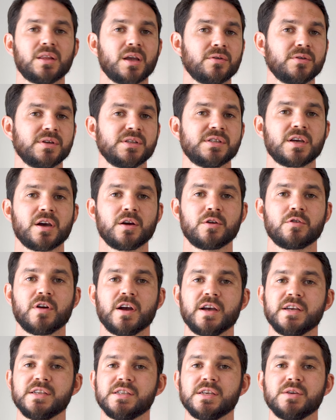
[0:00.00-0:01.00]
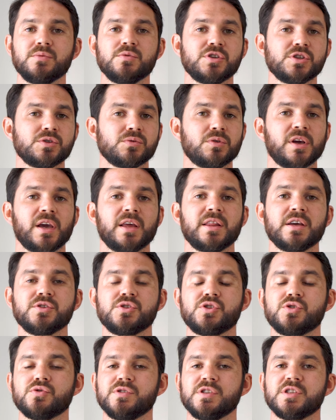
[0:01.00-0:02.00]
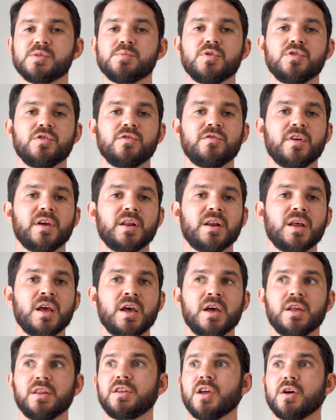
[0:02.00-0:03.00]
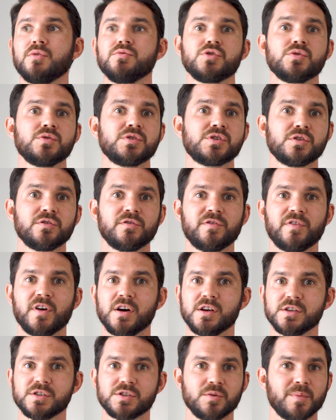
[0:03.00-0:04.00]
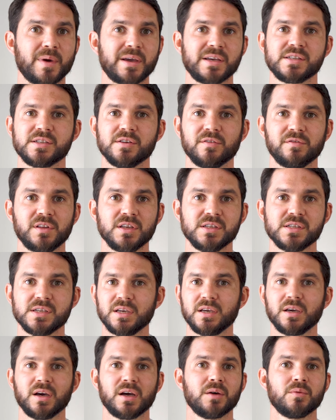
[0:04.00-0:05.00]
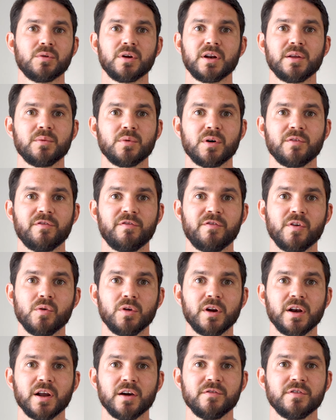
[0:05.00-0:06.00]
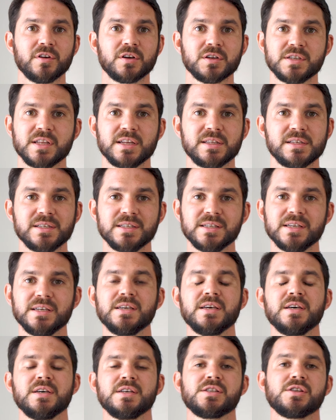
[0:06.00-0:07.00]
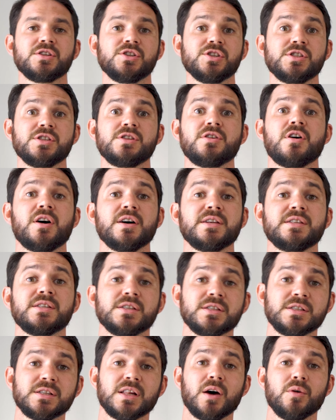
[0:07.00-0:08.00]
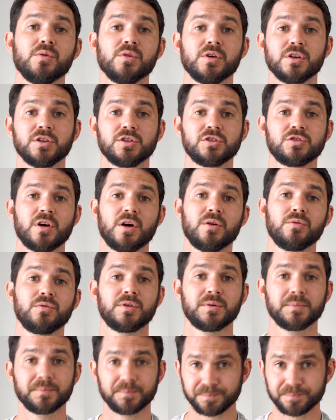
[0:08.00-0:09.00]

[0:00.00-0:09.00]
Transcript: Don't need to go crazy. We just want to get those joints moving. Don't do it too fast. You'll make yourself dizzy. I don't want anyone falling over because they're dizzy. So just nice and slow and controlled.